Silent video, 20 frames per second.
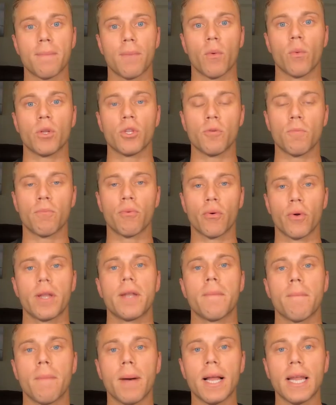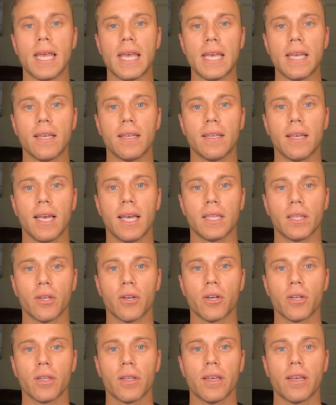but when you print money, it
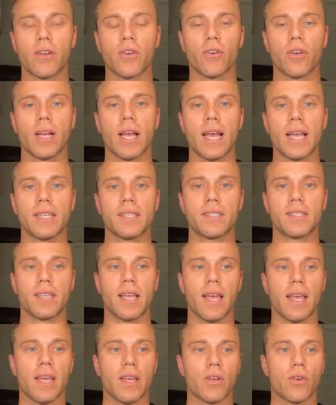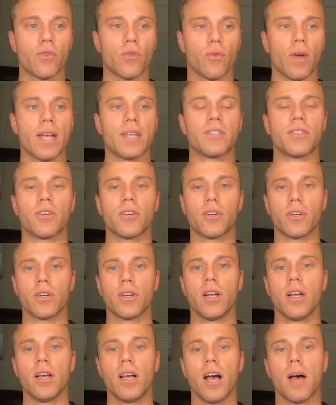literally creates a
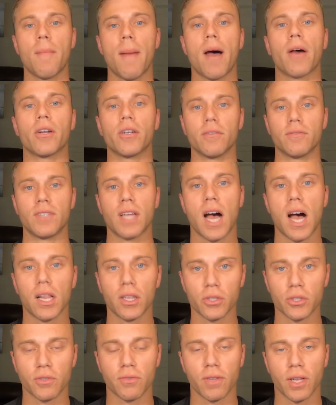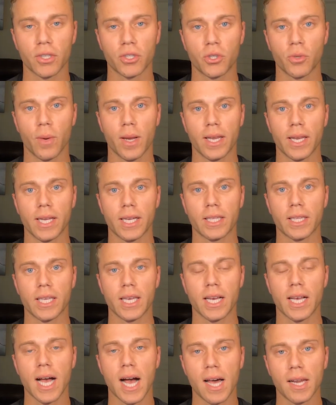greater amount of dollars fluctuating in the
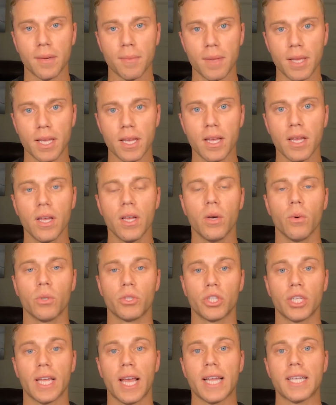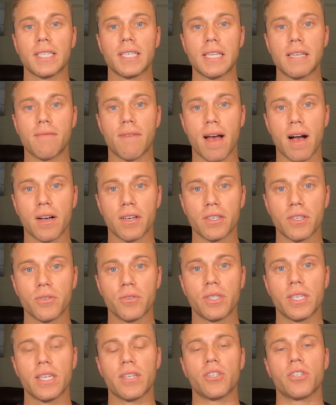economy, which again
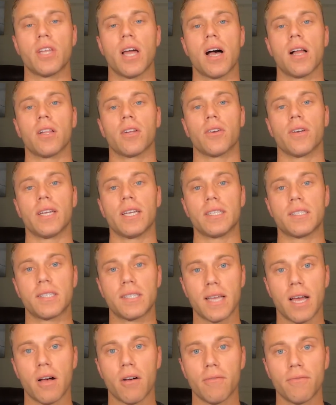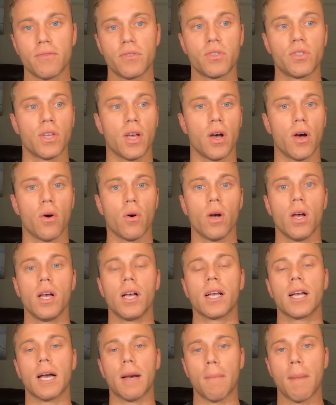devalues each dollar in itself. So
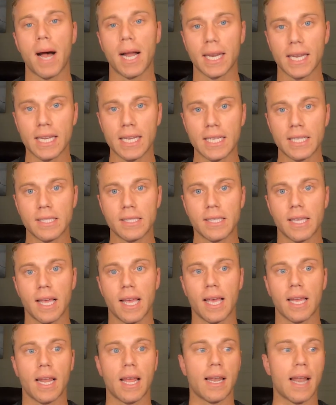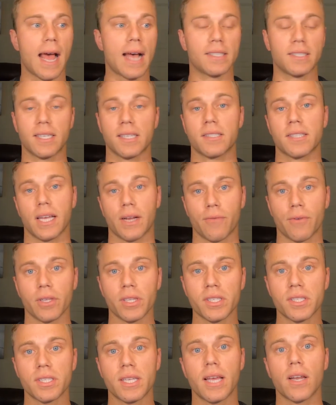commodities and assets like
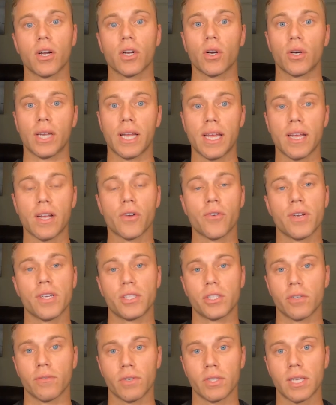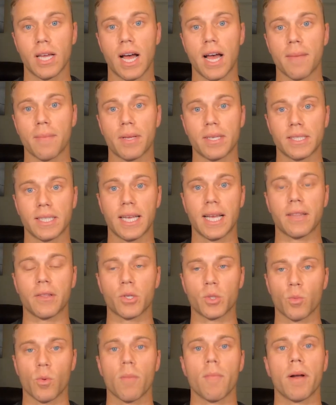real estate are going to increase over time because again,
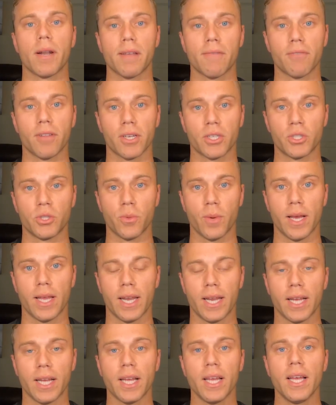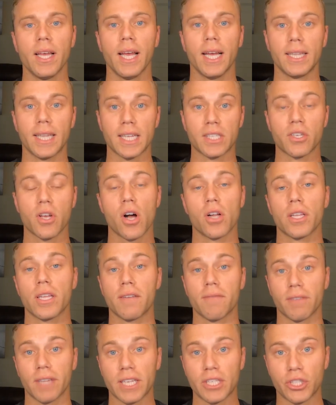there's more money fluctuating, and that's called
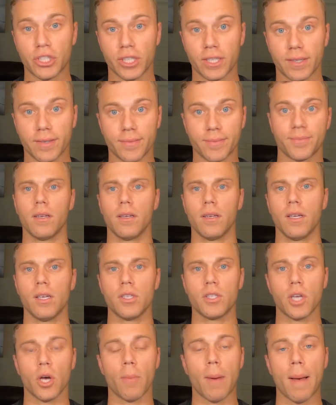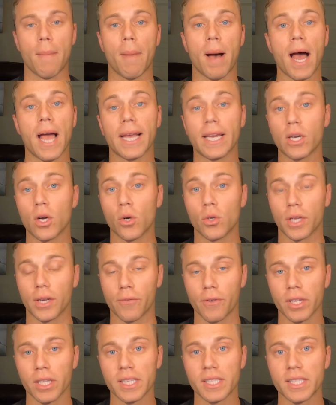inflation. So by buying and holding
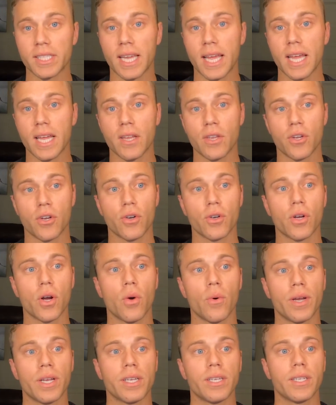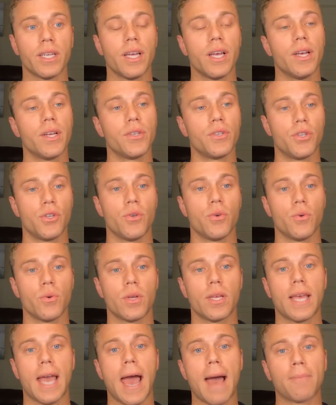real estate, you're going to
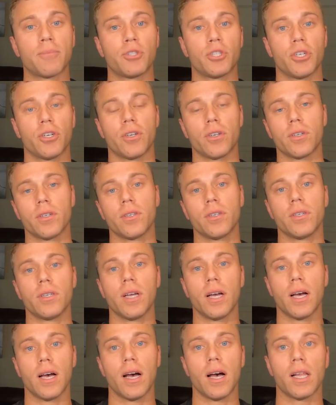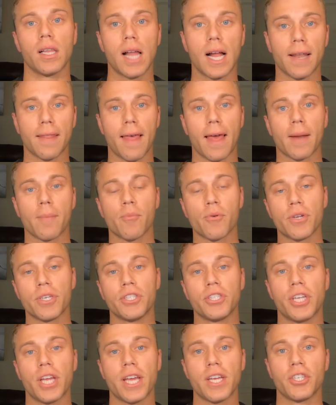capture a lot of that
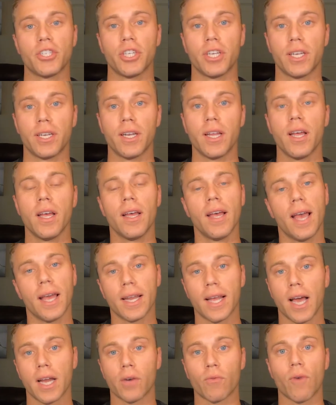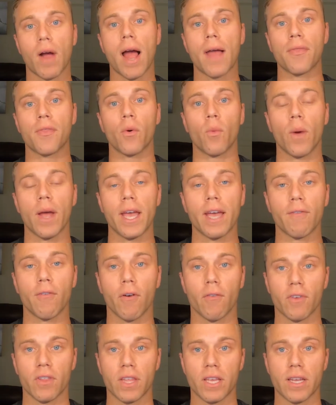appreciation and kind of ride the wave
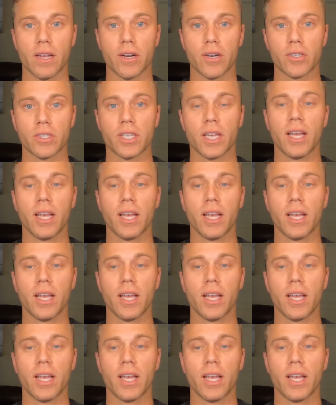over the years.